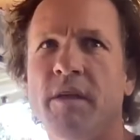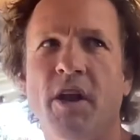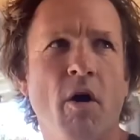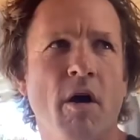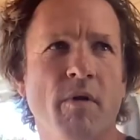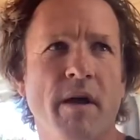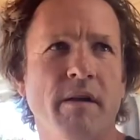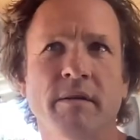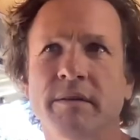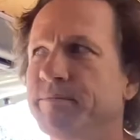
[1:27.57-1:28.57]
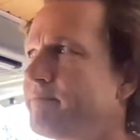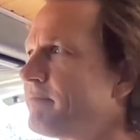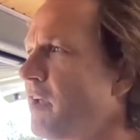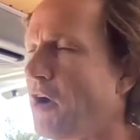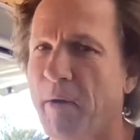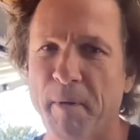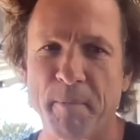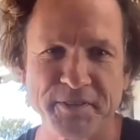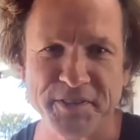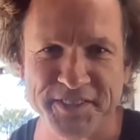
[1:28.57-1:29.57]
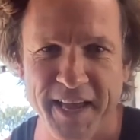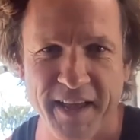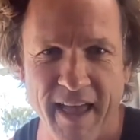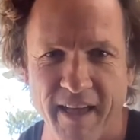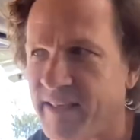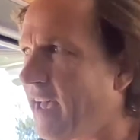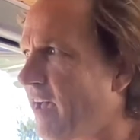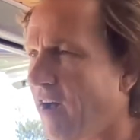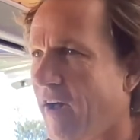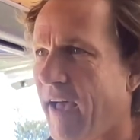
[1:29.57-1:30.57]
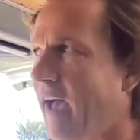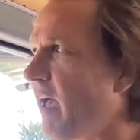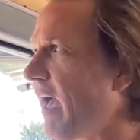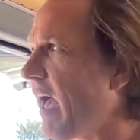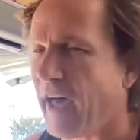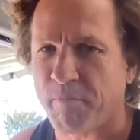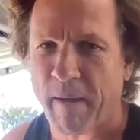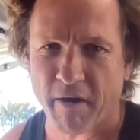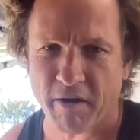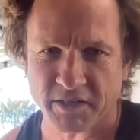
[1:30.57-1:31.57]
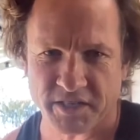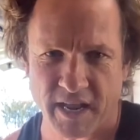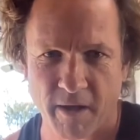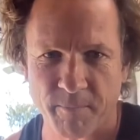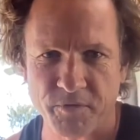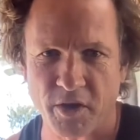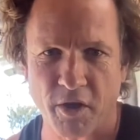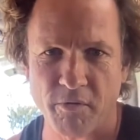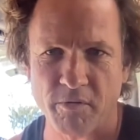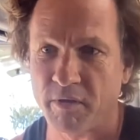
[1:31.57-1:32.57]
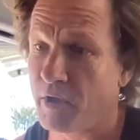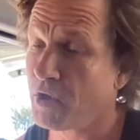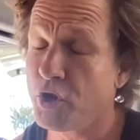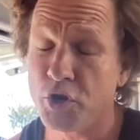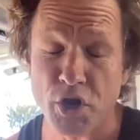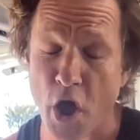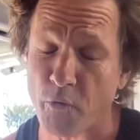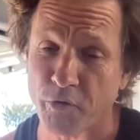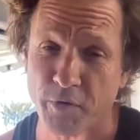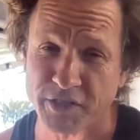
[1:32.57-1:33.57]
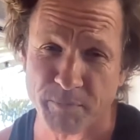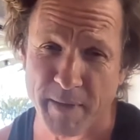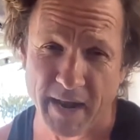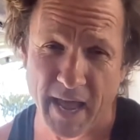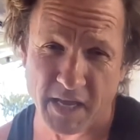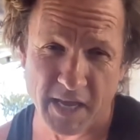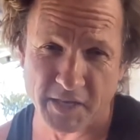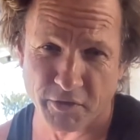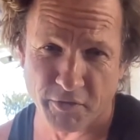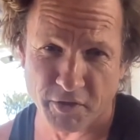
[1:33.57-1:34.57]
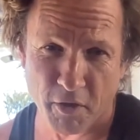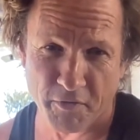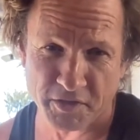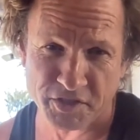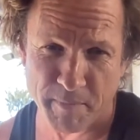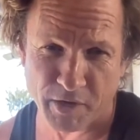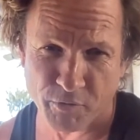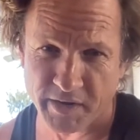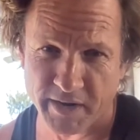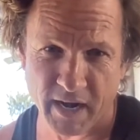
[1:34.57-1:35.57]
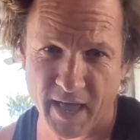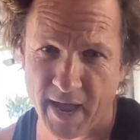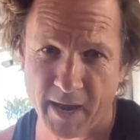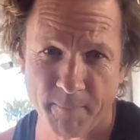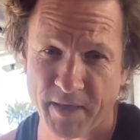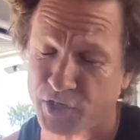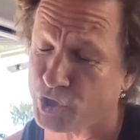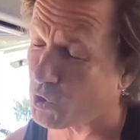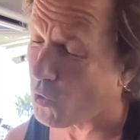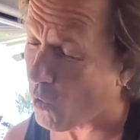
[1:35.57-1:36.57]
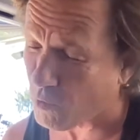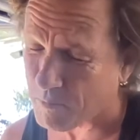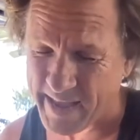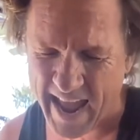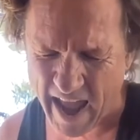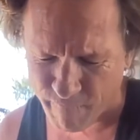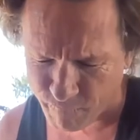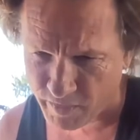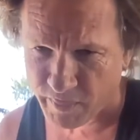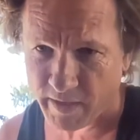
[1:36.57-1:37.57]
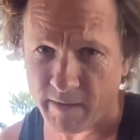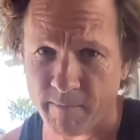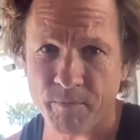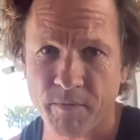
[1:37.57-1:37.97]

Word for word: you know, I run I run my business out, out, out of paradise now. You know, no regrets about eight years on the on the cement grid in LA. That taught me everything.